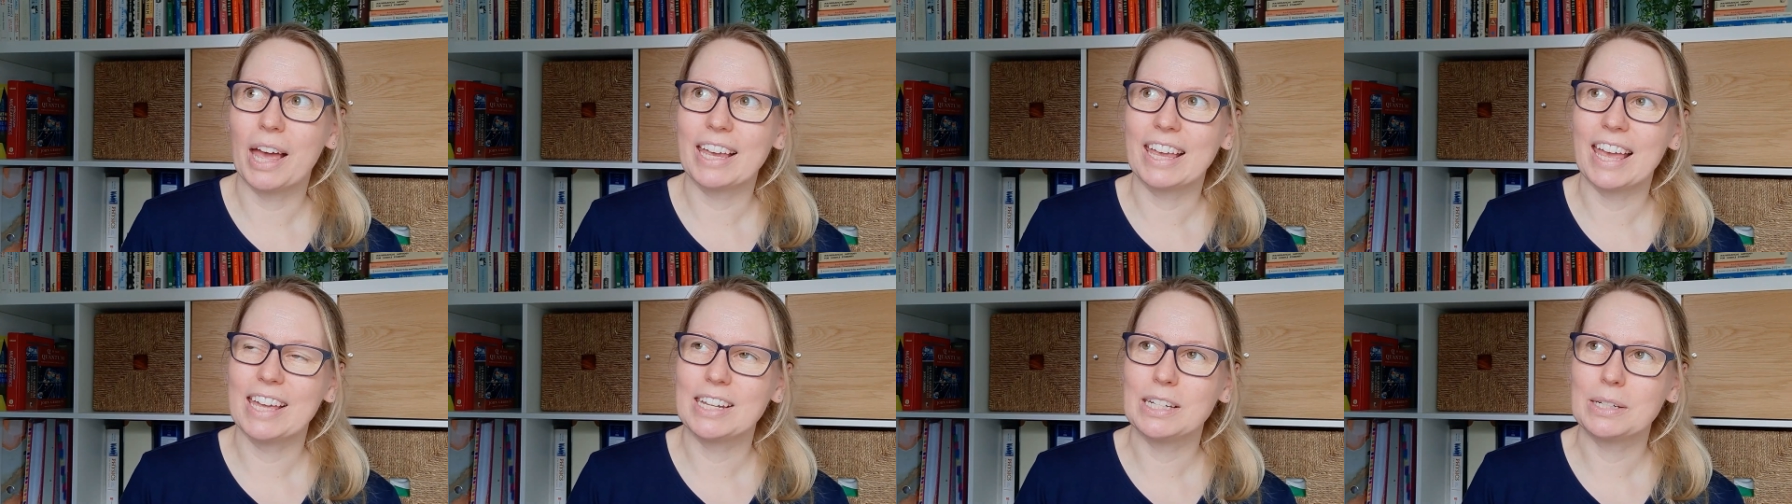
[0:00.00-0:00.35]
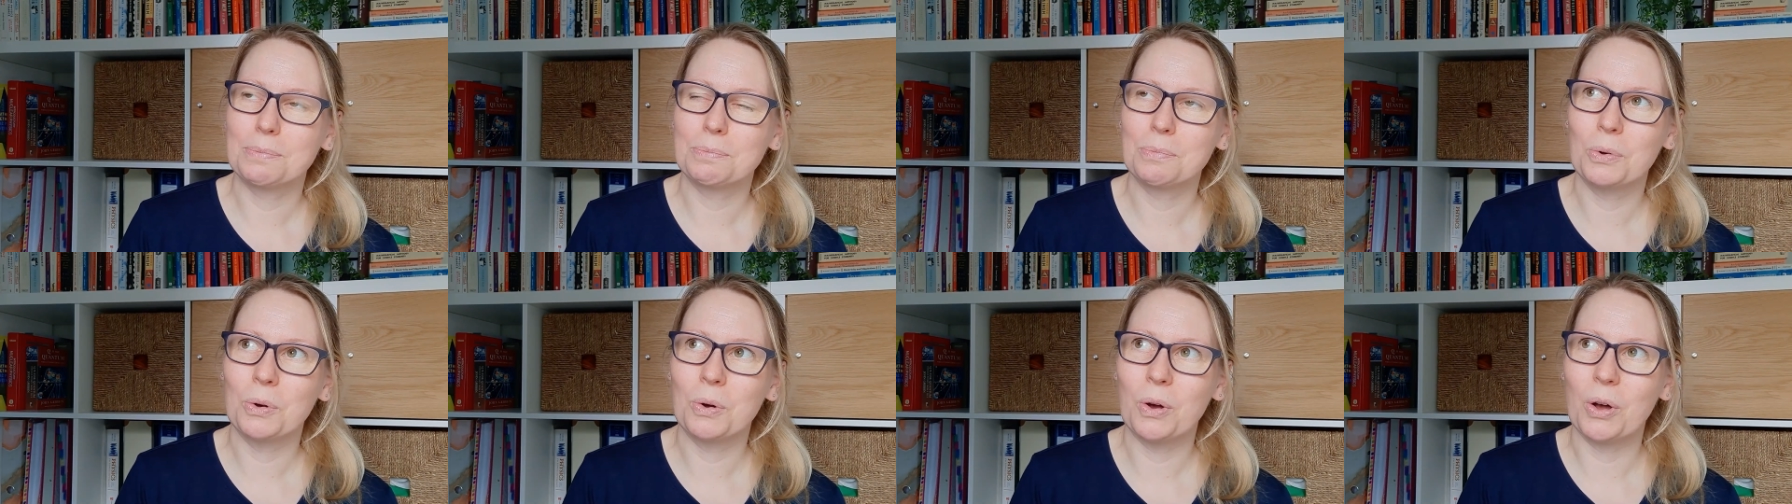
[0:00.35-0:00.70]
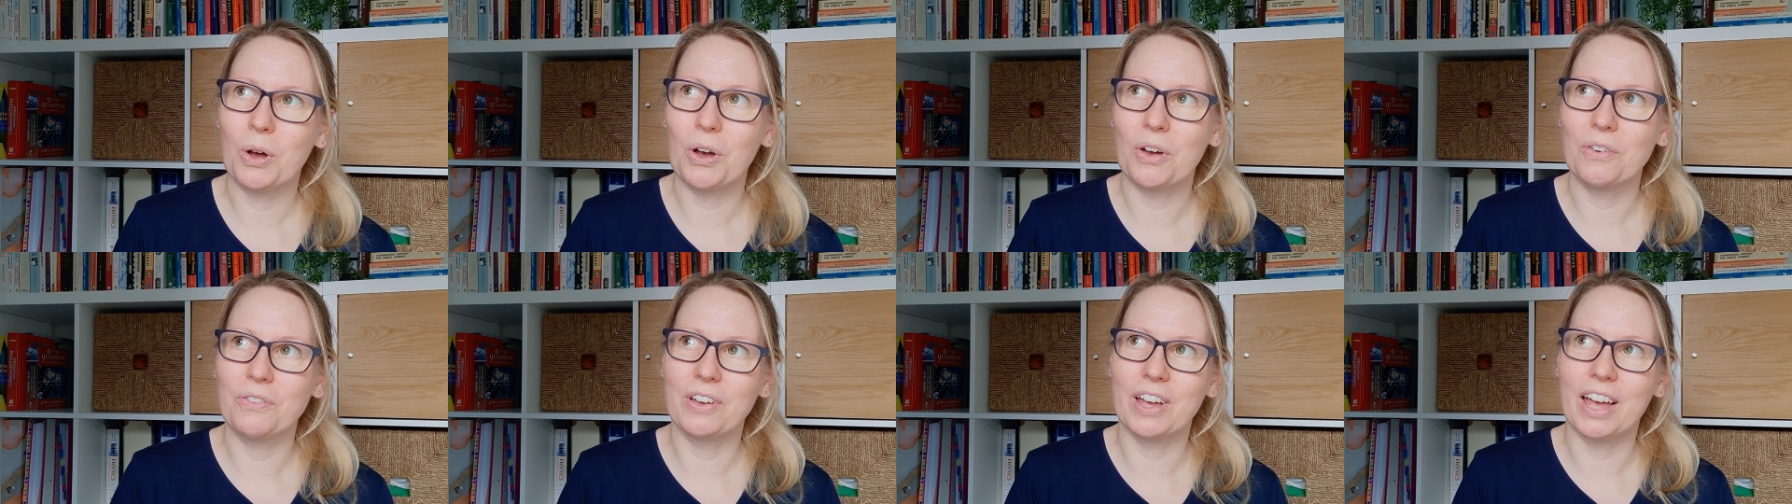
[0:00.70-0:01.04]
I guess, more
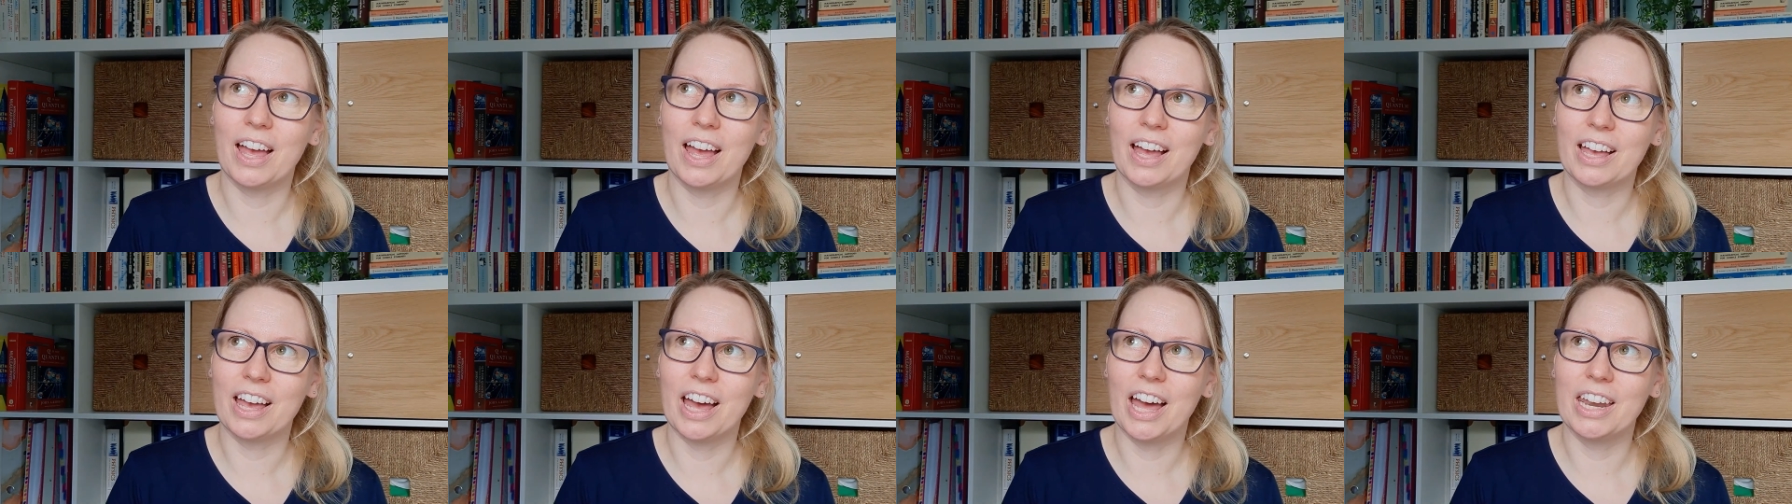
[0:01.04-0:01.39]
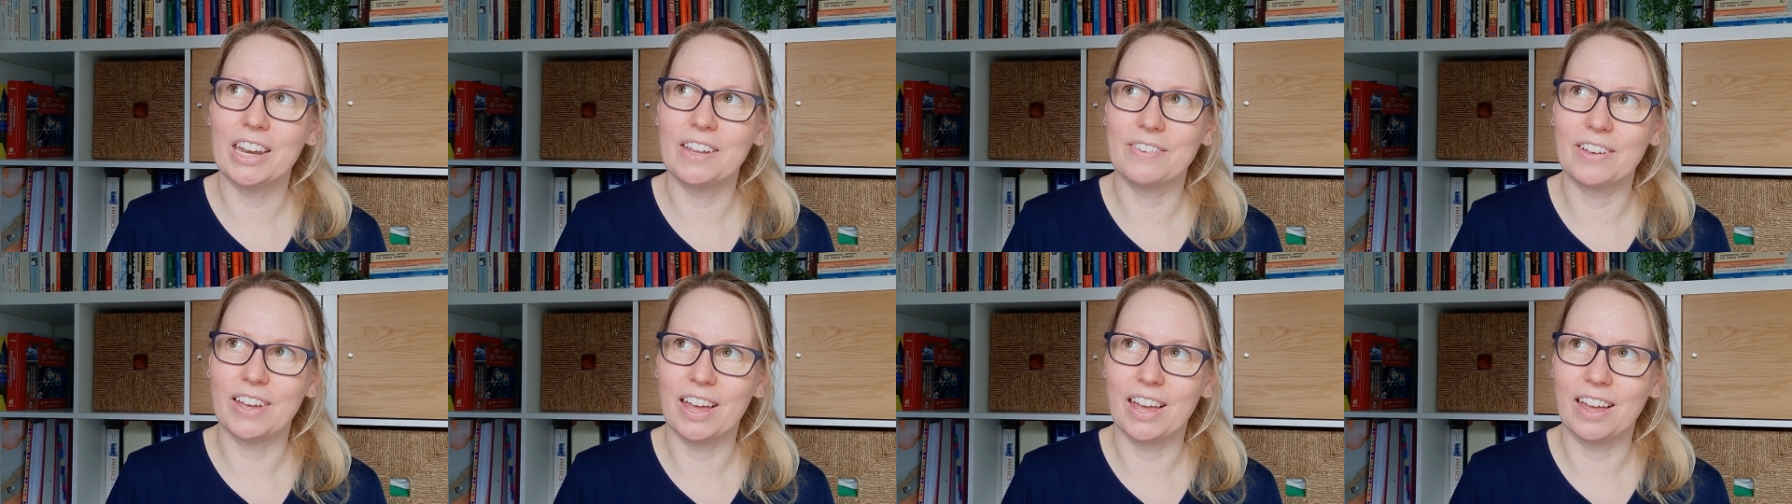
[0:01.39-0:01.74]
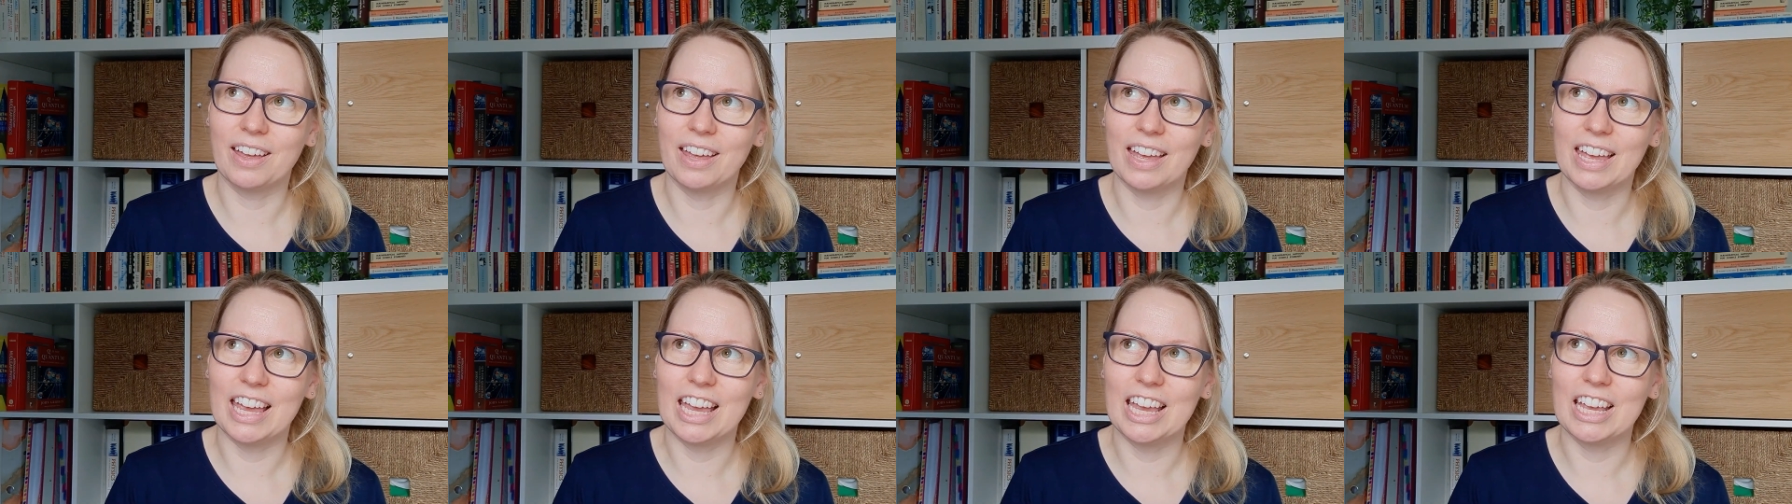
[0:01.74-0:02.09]
of a kind of
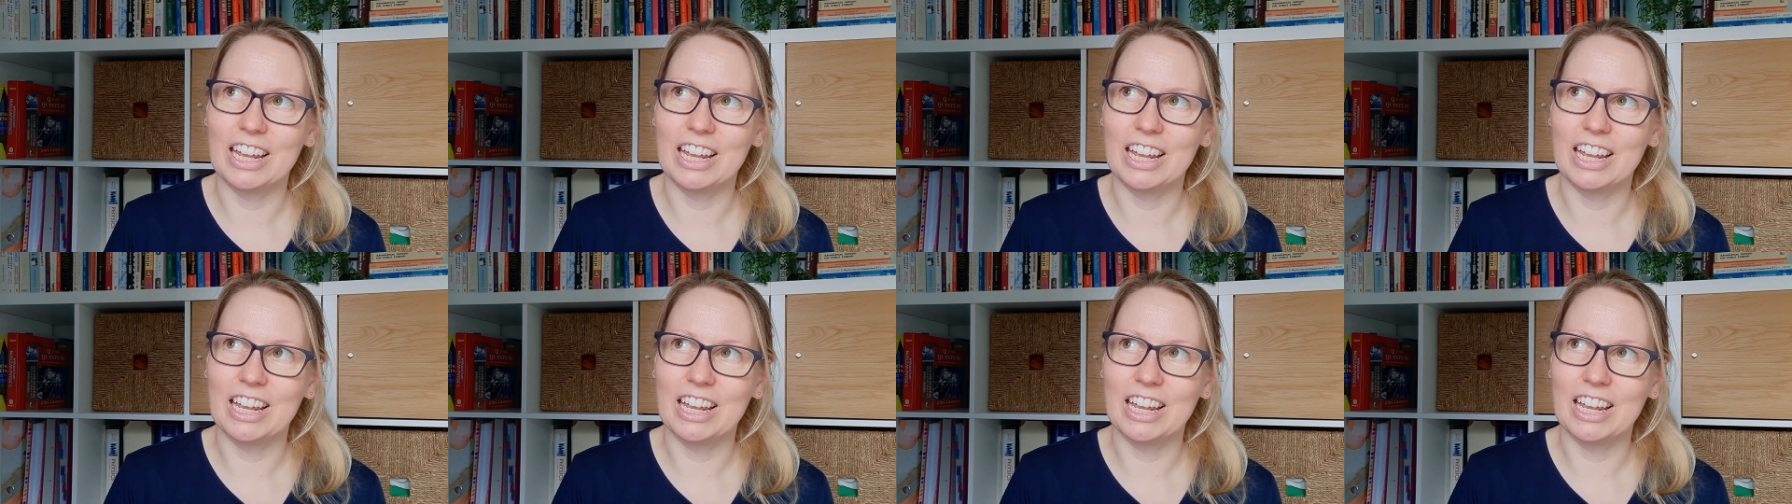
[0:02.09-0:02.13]
a